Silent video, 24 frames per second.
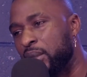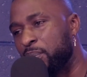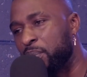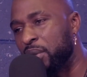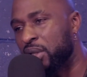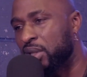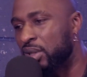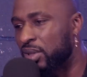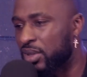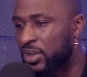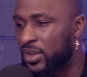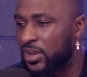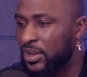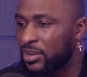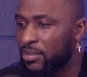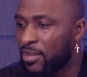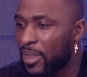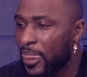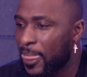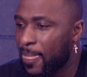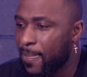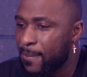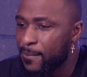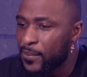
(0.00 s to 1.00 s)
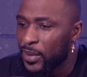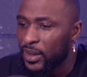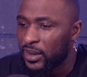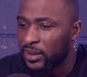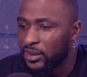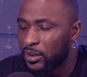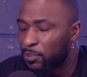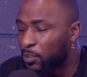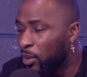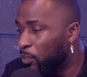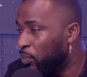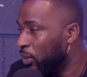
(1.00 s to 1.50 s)
because
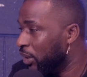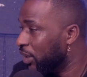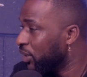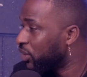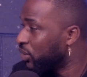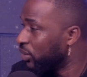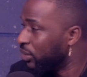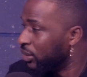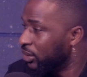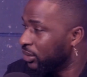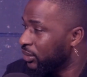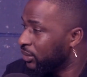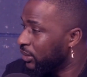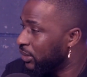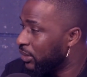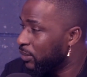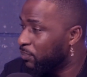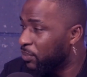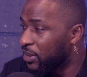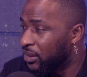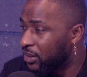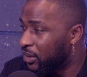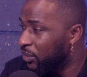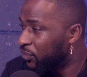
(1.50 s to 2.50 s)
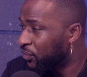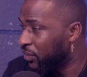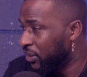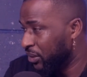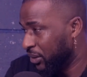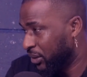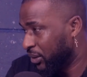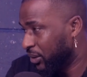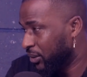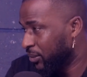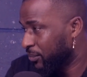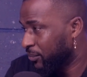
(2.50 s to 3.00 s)
the population. There's a big
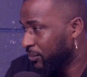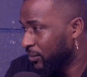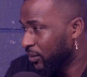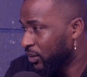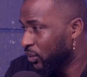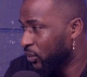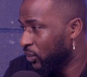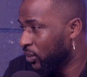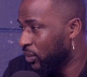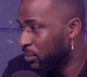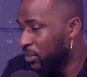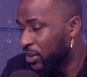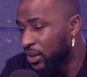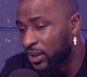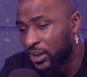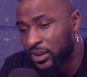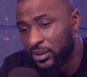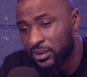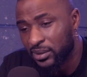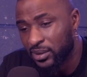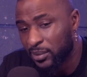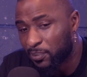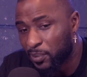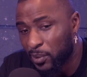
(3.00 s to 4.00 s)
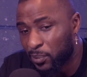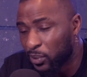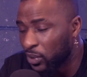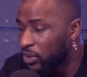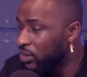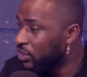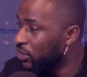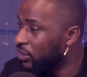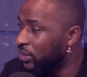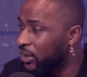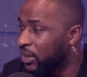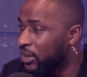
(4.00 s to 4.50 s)
difference. Do you know what I'm saying? The
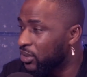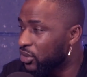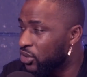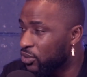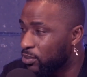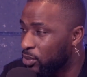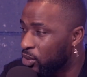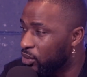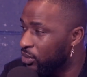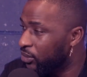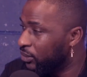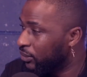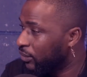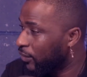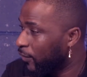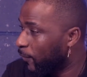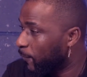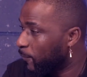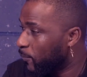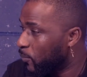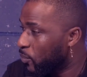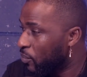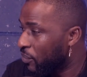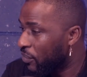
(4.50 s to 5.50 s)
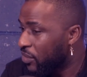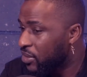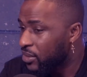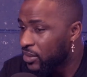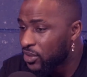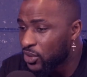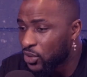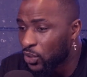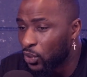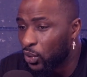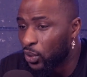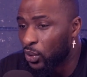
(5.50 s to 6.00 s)
population here is small.
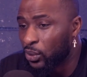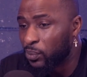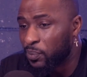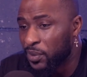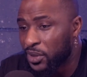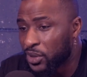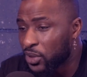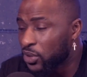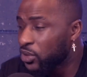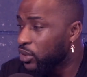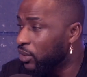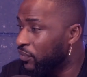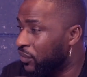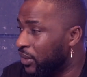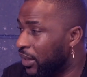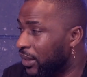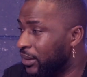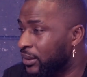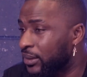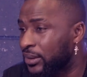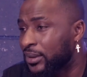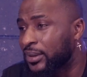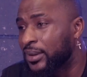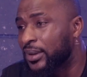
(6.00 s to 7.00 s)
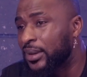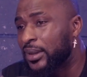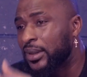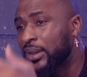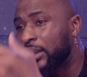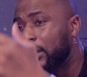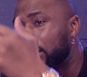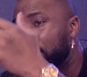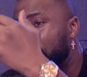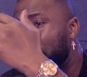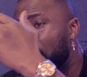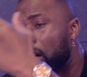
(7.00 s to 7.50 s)
So because of that,
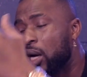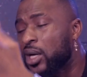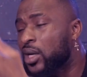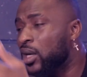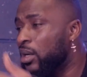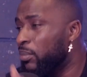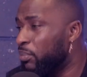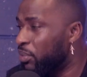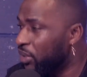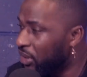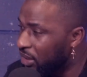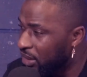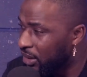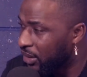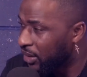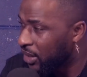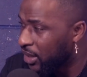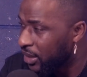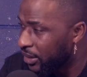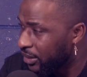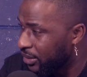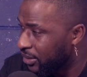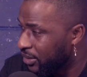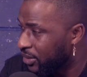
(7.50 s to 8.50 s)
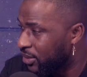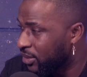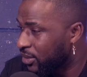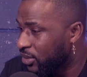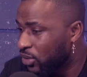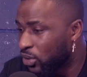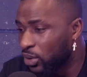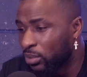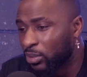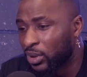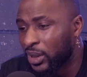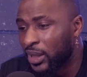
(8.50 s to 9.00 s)
I can't bring in an artist,
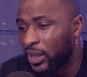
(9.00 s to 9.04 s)
someone